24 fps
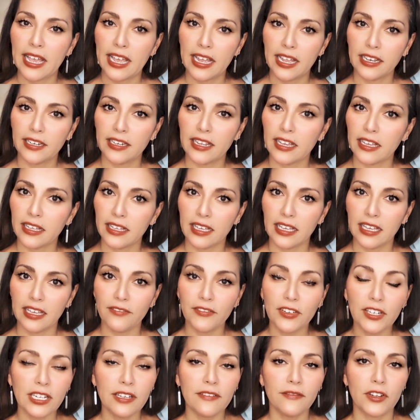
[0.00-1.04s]
And
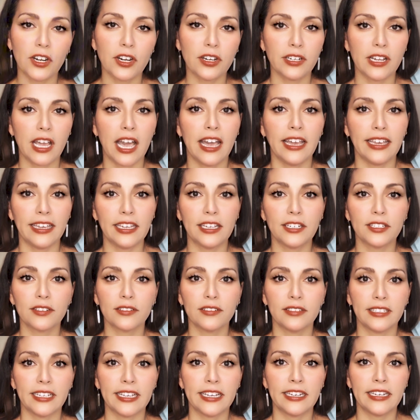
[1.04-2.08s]
even if you're not
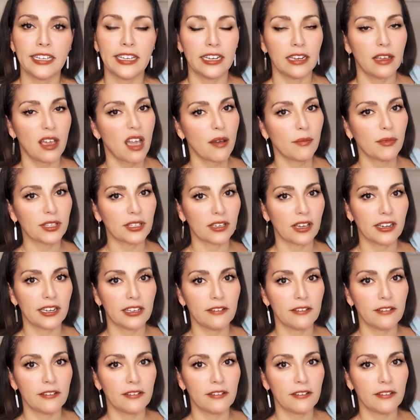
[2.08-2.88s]
interested in Amazon